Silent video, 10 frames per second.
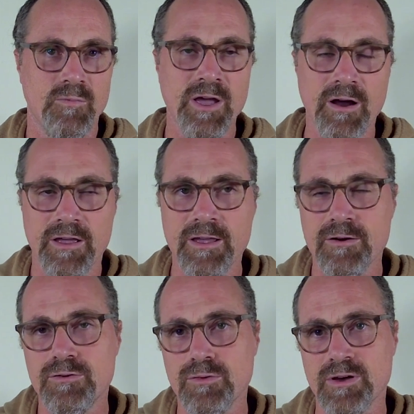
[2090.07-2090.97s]
We are
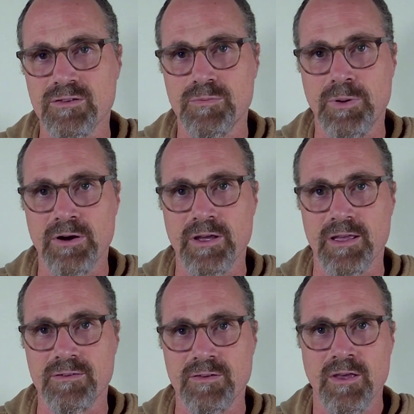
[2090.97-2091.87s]
here to
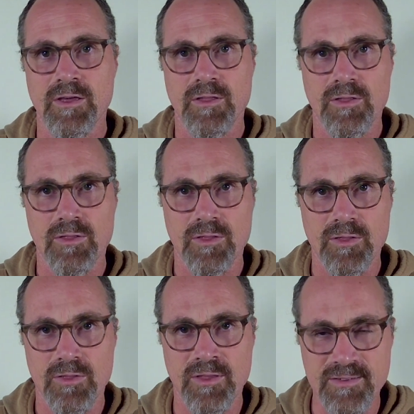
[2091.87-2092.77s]
experience
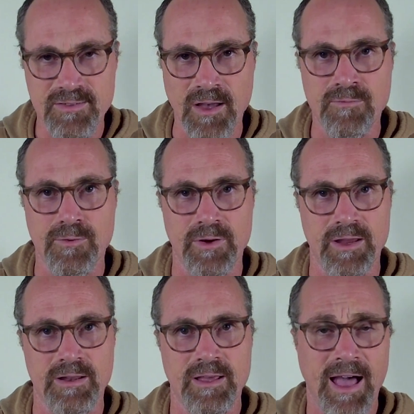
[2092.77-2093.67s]
the
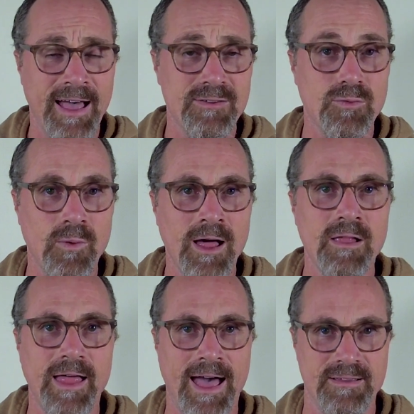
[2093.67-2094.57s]
suffering as
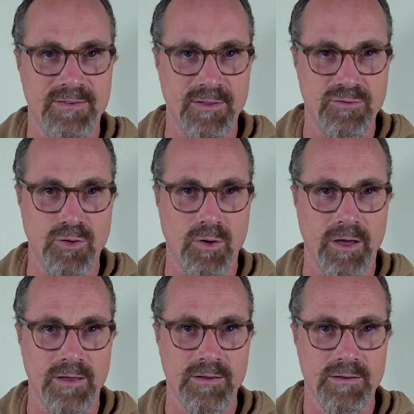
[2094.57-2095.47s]
well as the
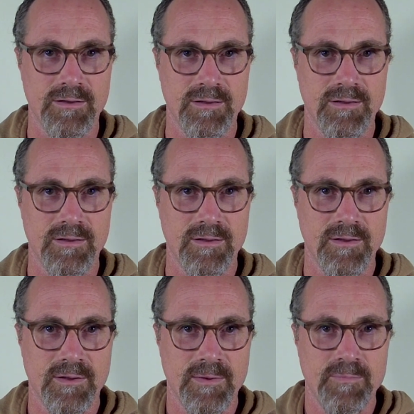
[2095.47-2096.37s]
joy,
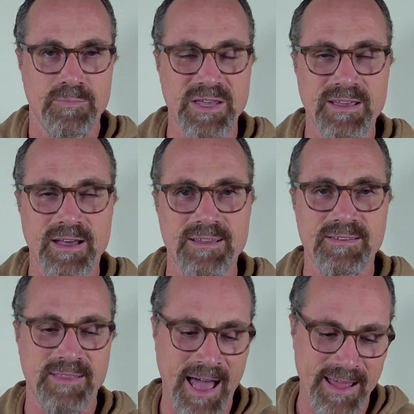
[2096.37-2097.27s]

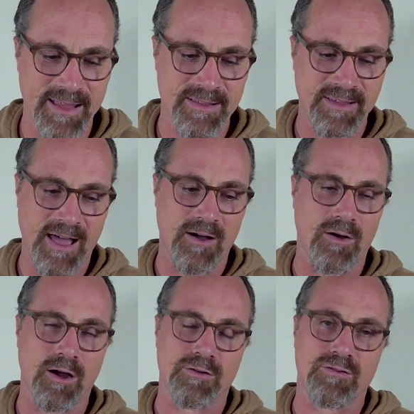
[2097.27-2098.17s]
because that is
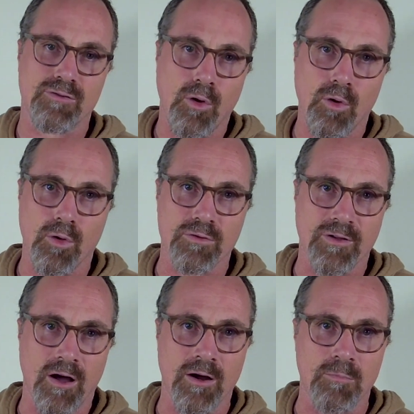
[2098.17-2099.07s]
how our
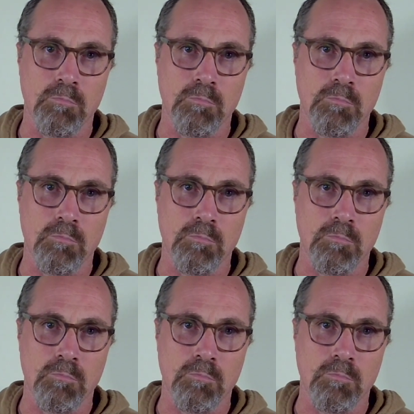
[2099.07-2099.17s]
souls are